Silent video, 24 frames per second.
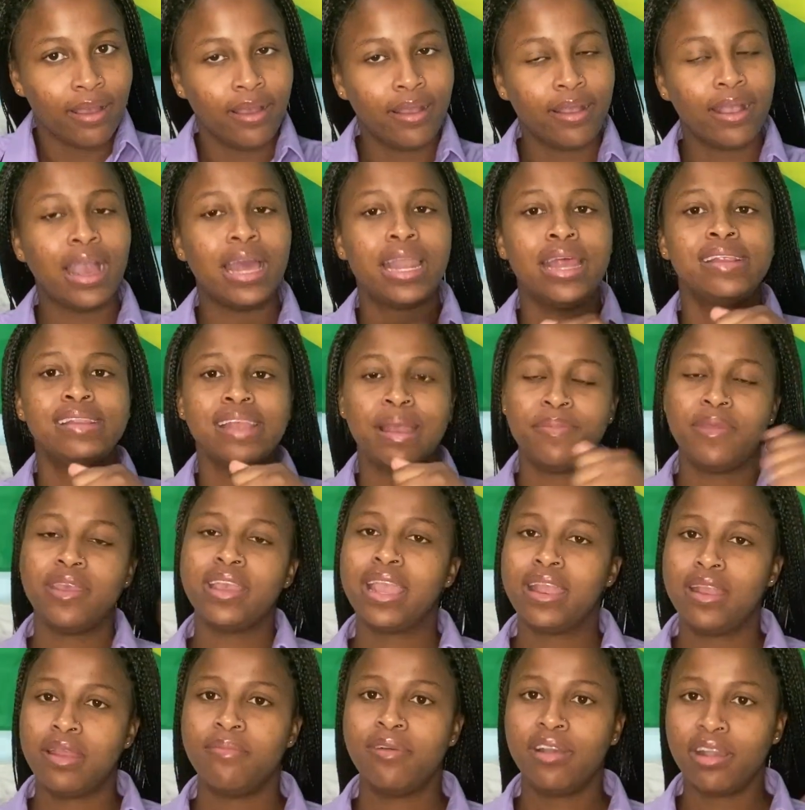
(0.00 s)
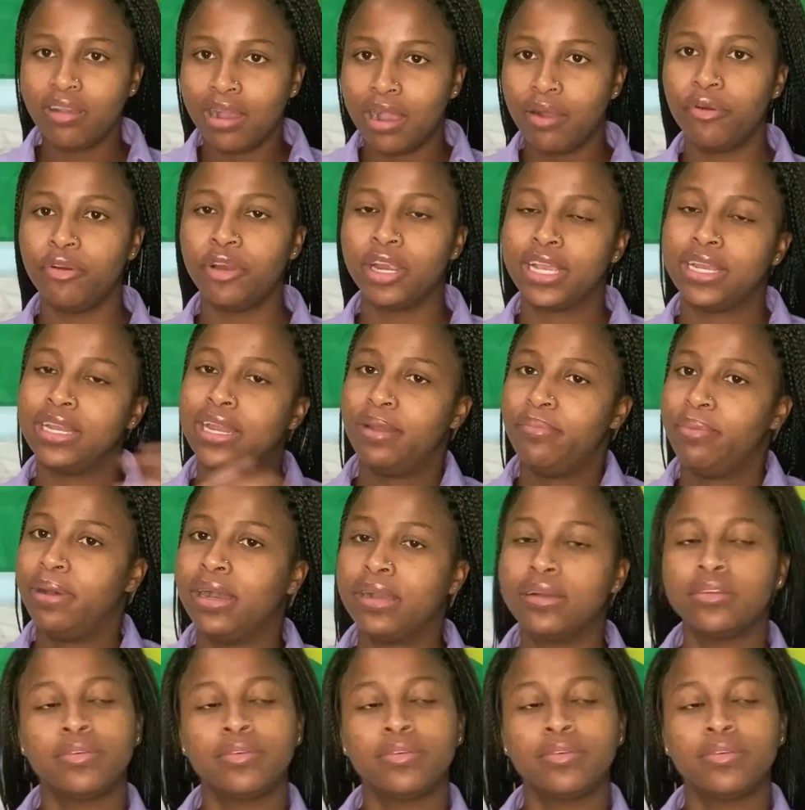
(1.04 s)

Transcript: Because in time they carry a bag at work in the bag.